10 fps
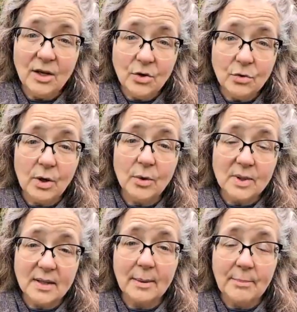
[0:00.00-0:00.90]
I can
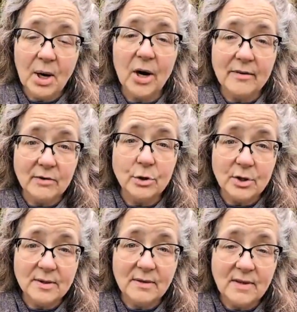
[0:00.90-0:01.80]
grow subpar
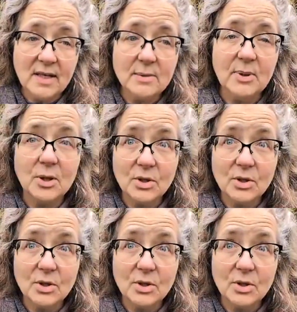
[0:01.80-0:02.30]
versions of these,